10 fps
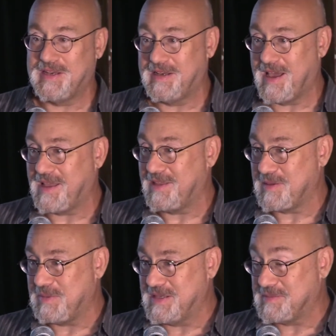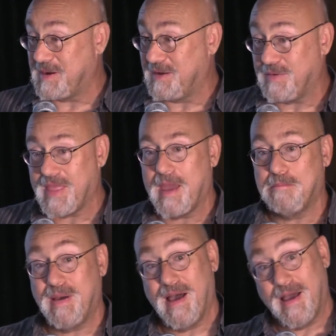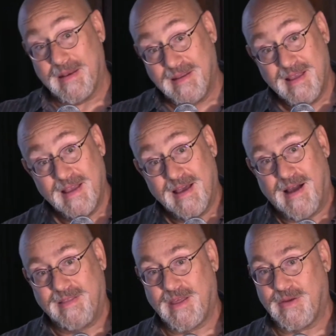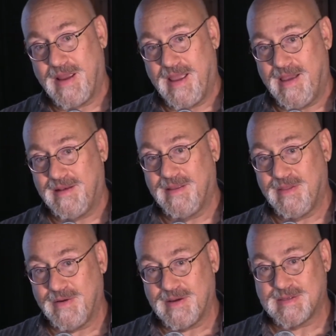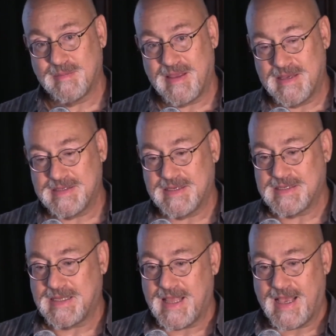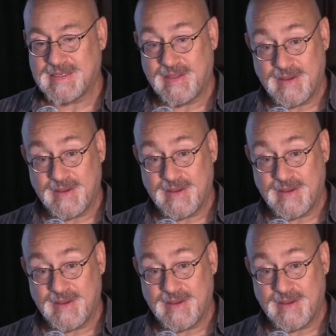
They did not get the pizza party for that. But on the other hand, there are some kids in his class,